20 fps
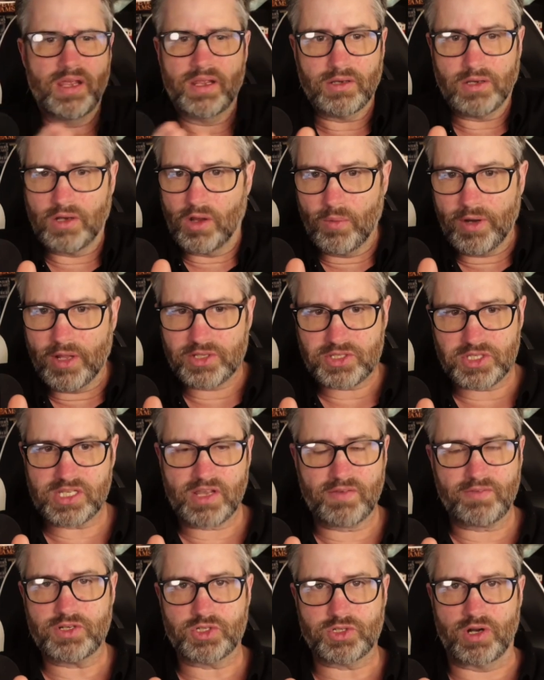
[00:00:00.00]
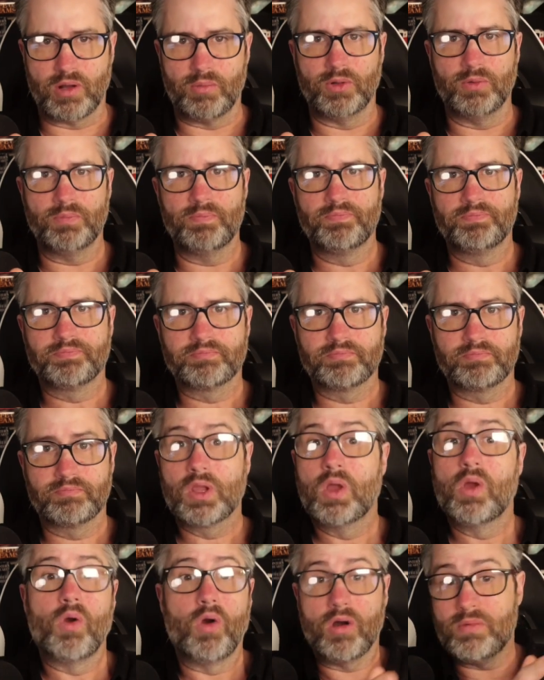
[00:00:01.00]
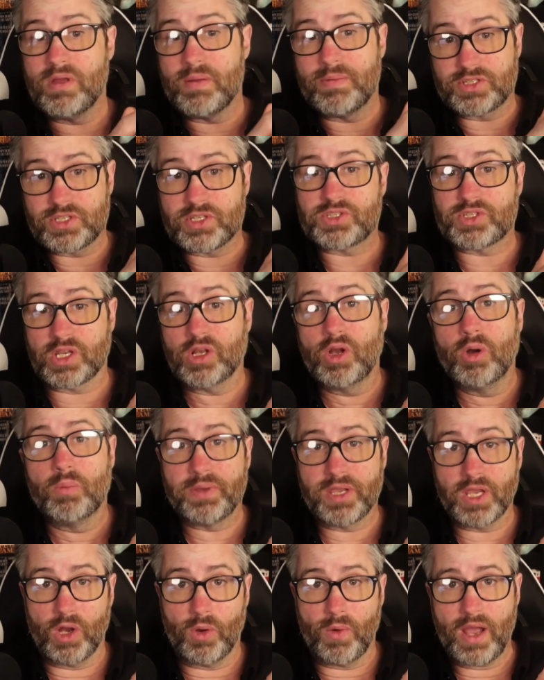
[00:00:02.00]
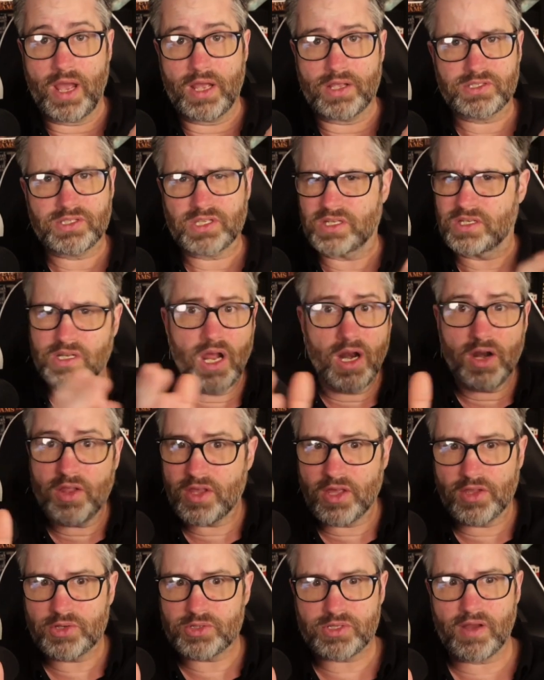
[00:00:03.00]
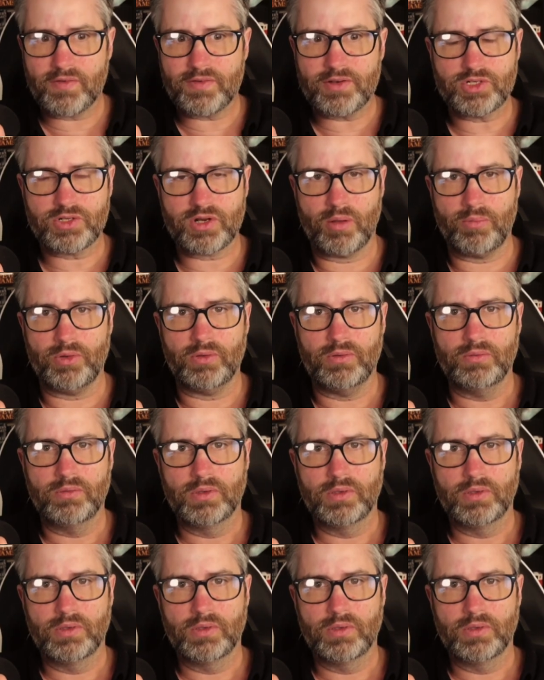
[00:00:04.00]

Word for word: No one else is having trouble, or maybe it's a single POS and none of the others are having trouble.